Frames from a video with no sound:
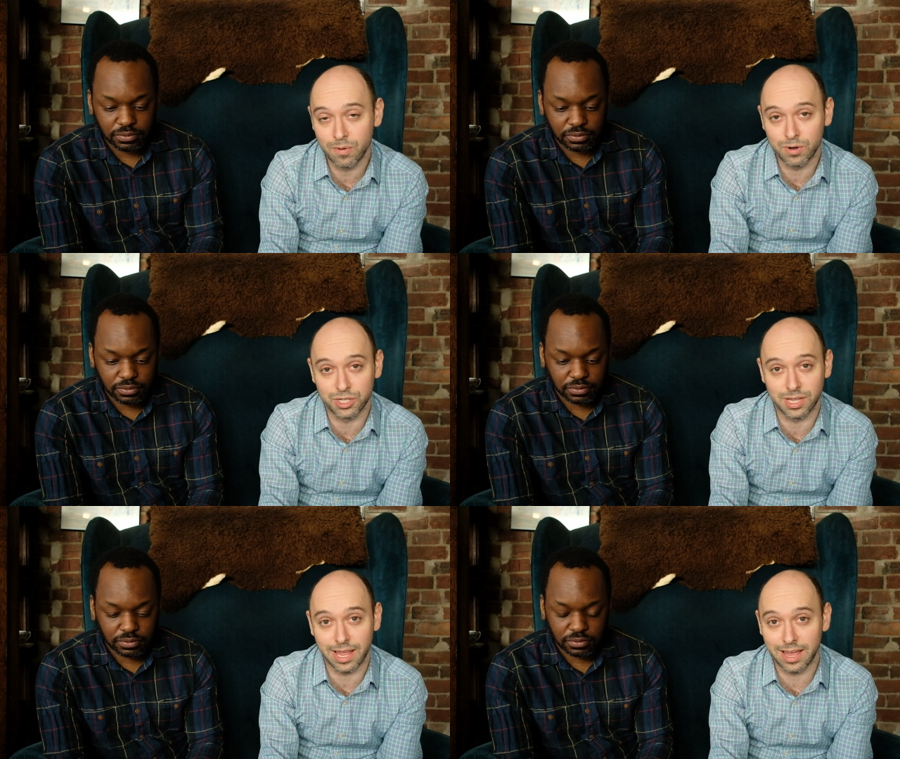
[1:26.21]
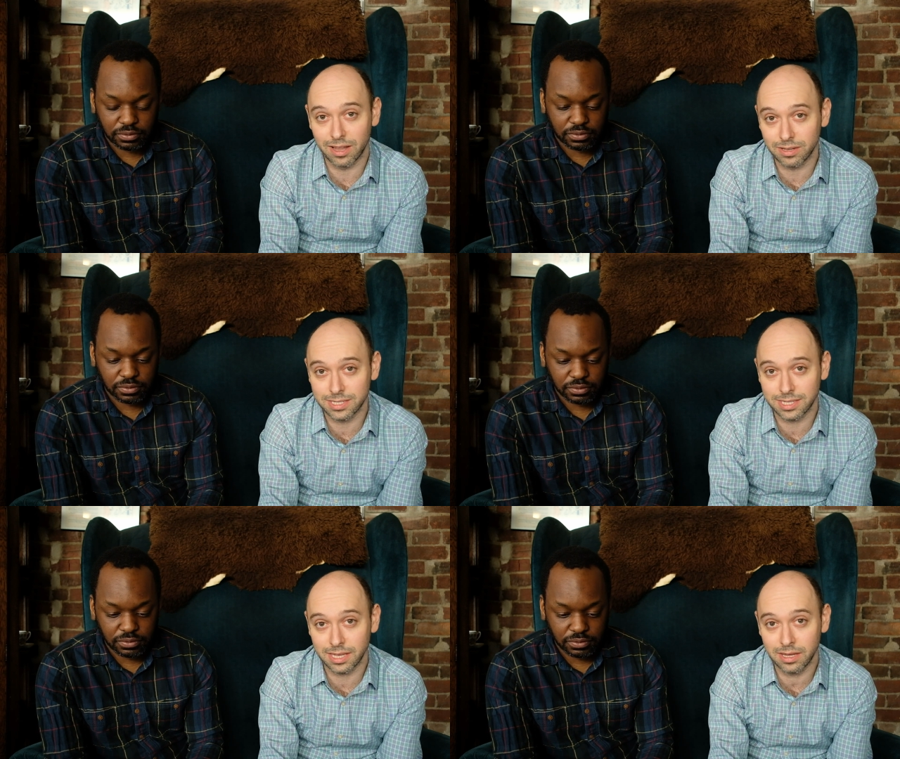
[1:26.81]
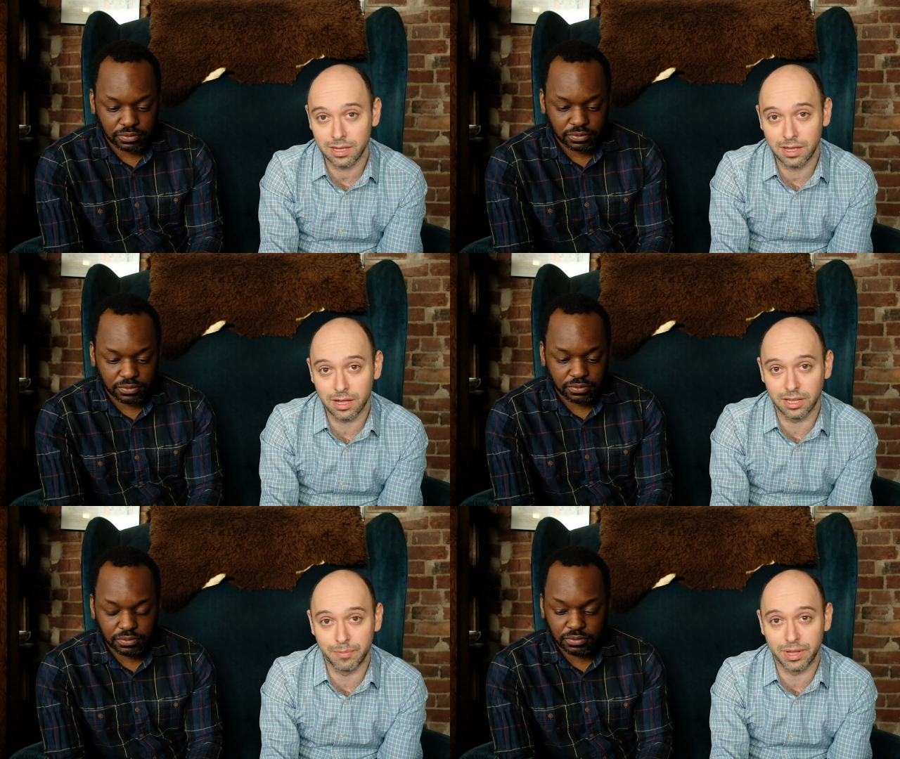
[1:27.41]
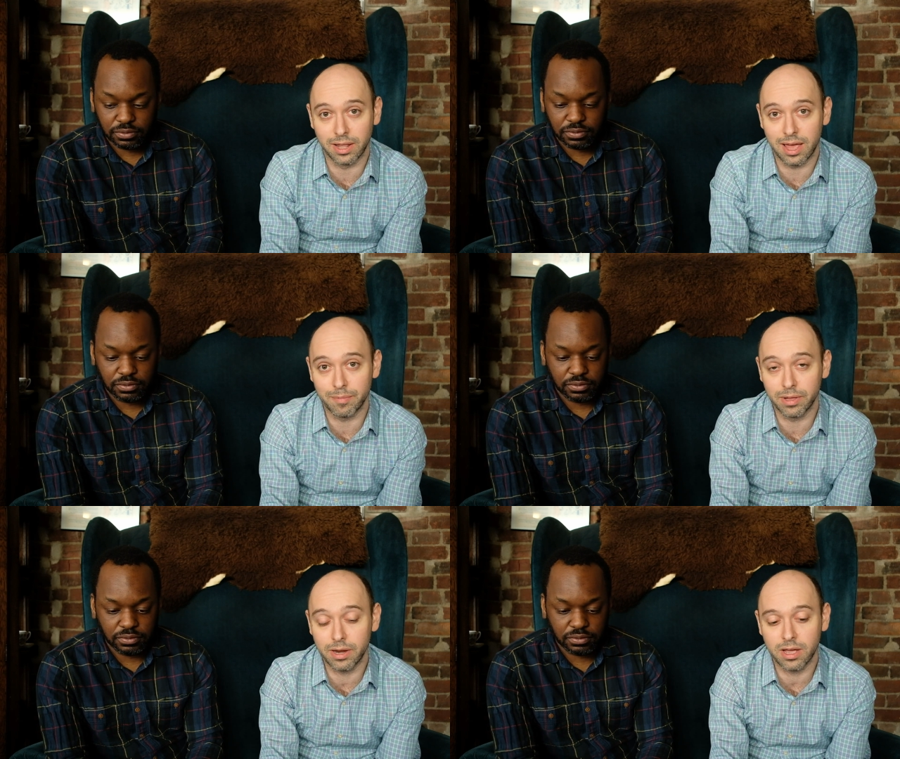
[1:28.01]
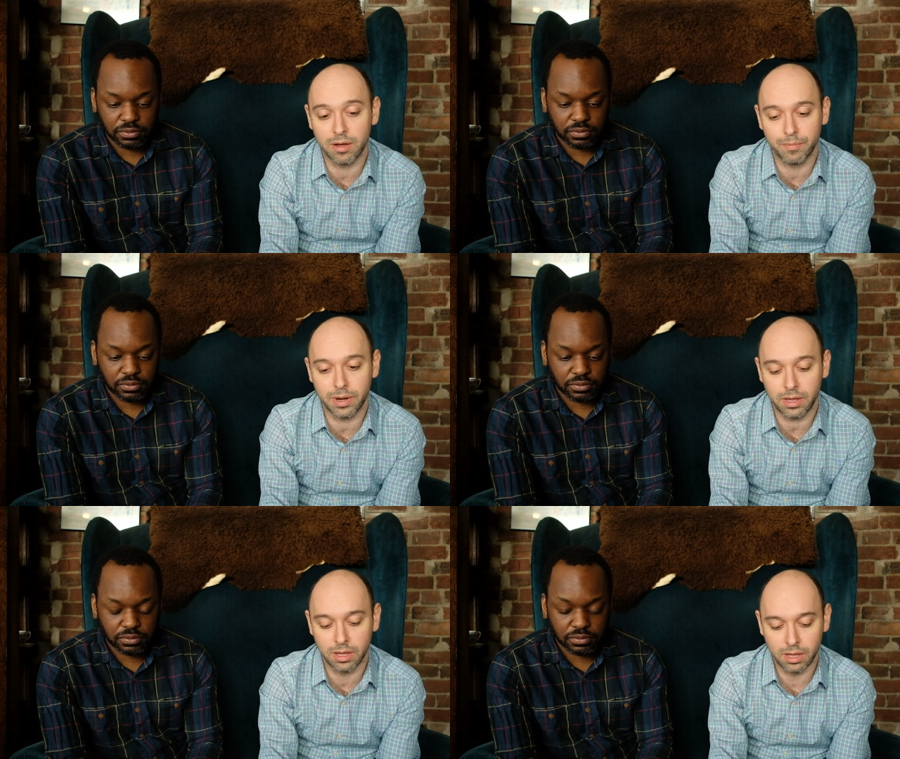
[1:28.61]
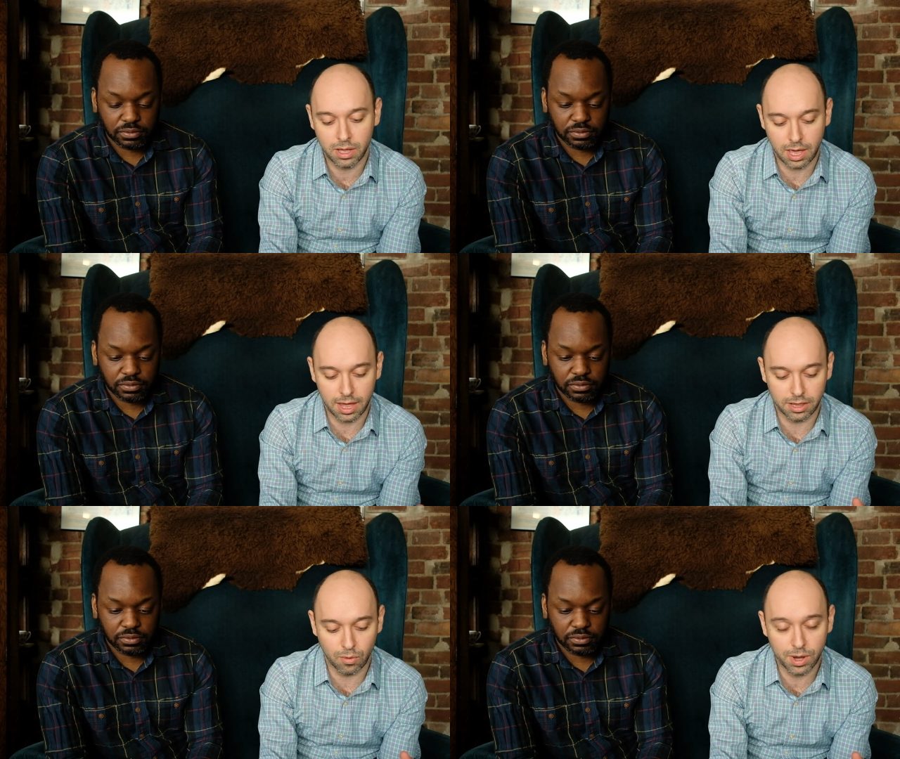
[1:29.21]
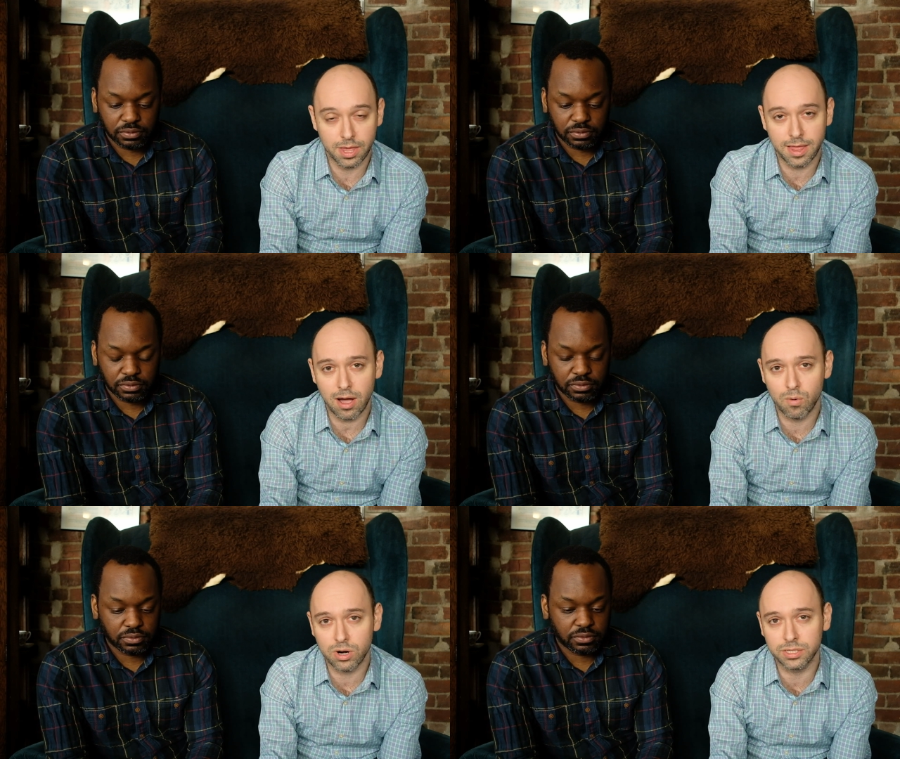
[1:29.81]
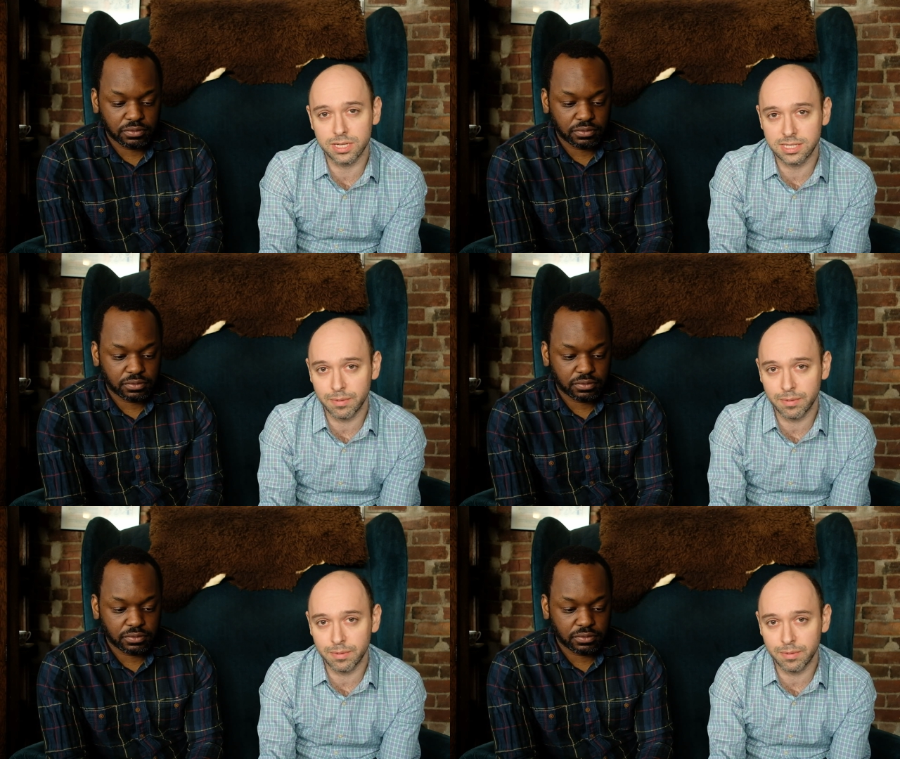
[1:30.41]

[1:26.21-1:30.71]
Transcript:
Speaker 1: which is an LLC, a limited liability company. And the way that that works is